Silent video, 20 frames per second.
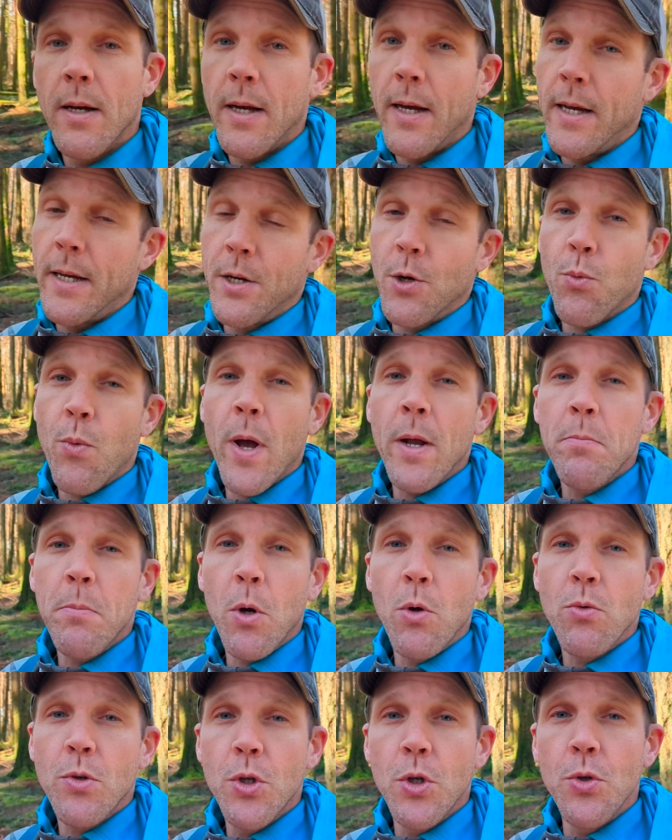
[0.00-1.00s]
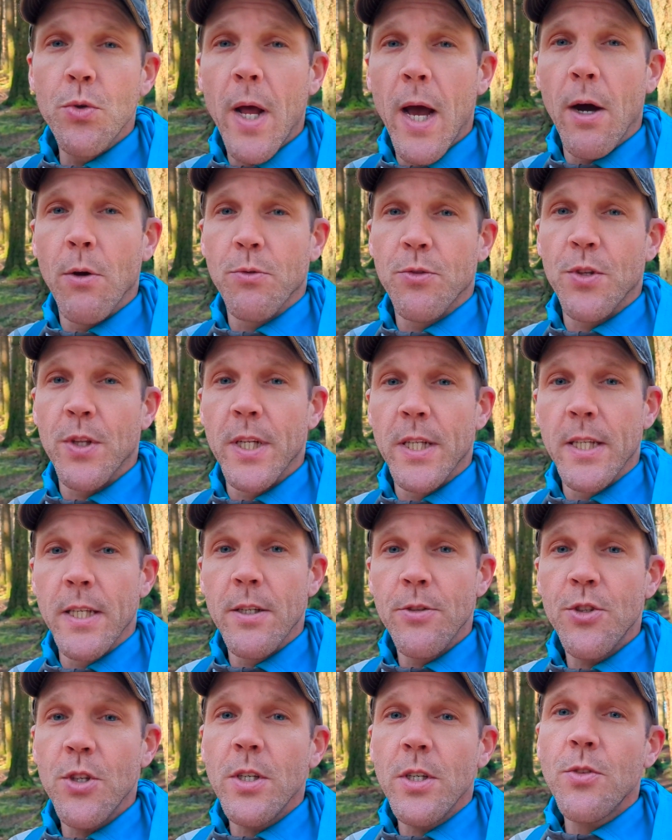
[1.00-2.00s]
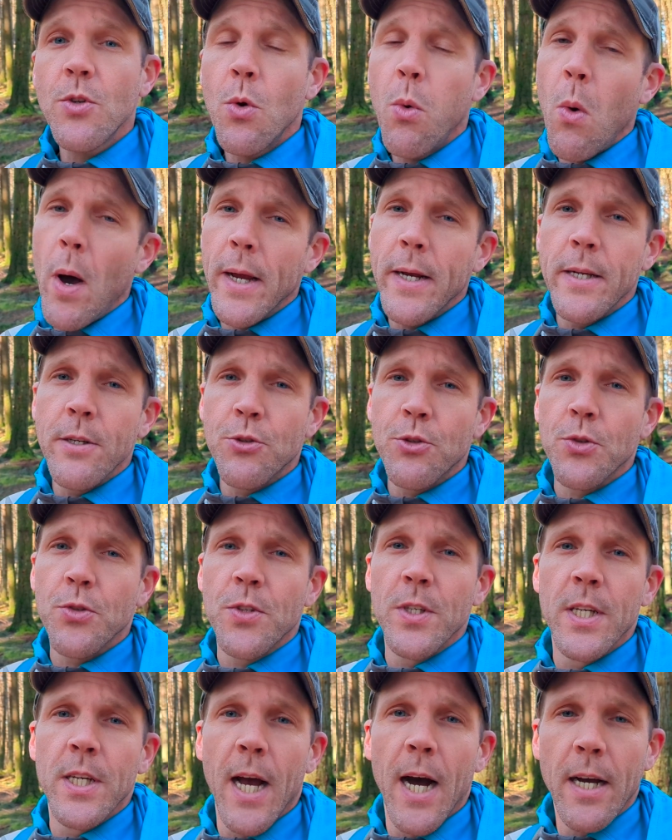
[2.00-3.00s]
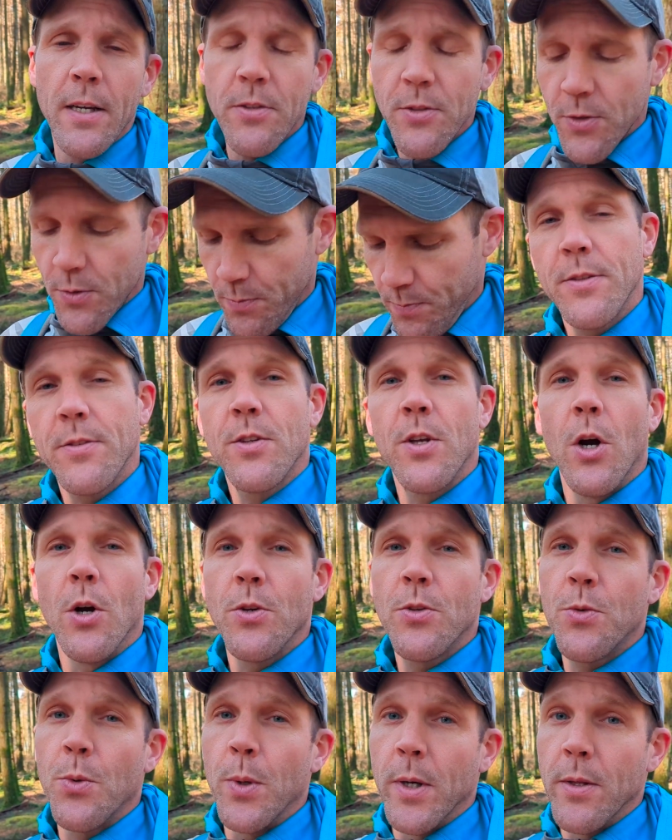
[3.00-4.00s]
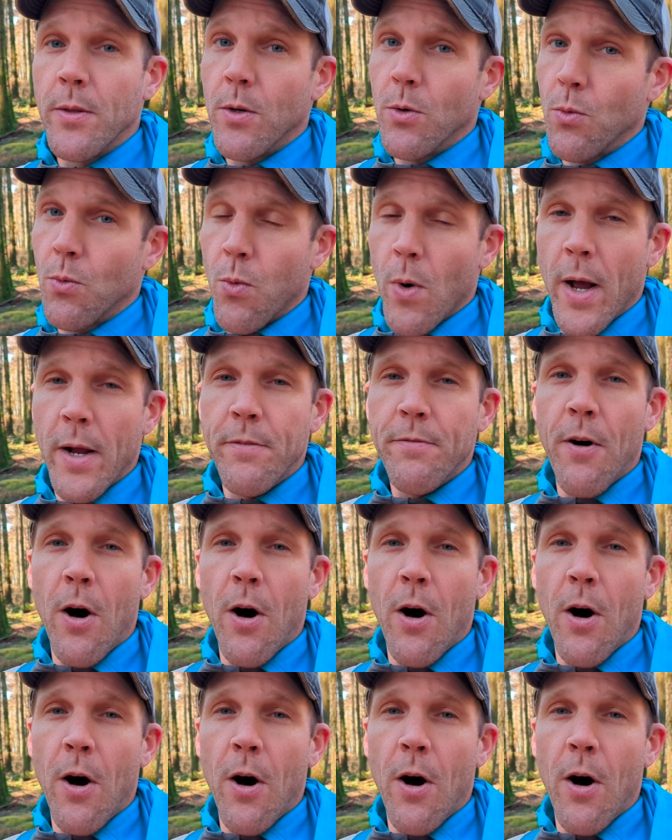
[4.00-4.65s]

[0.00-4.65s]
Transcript: And the red-bone coonhounds lineage is quite interesting, guys. It starts with red